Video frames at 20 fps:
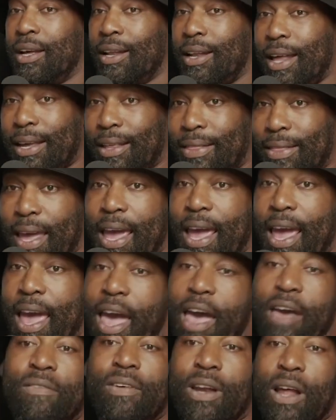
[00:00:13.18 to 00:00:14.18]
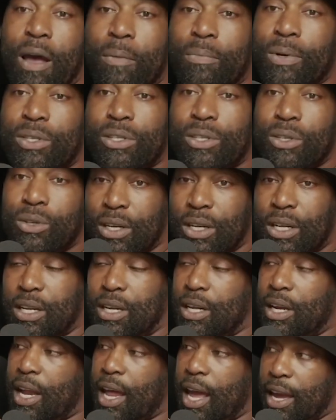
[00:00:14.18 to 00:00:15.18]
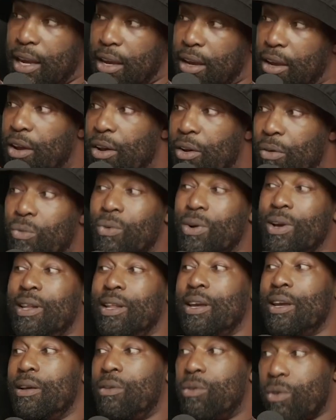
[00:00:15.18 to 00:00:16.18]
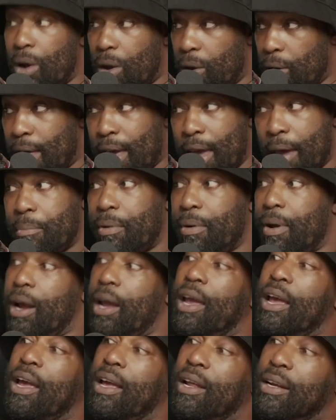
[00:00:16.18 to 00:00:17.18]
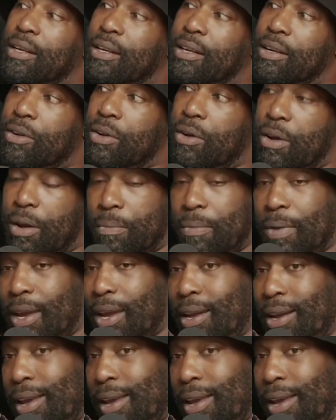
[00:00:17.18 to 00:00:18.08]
like they have an opportunity to like really grow that brand, you know what I mean,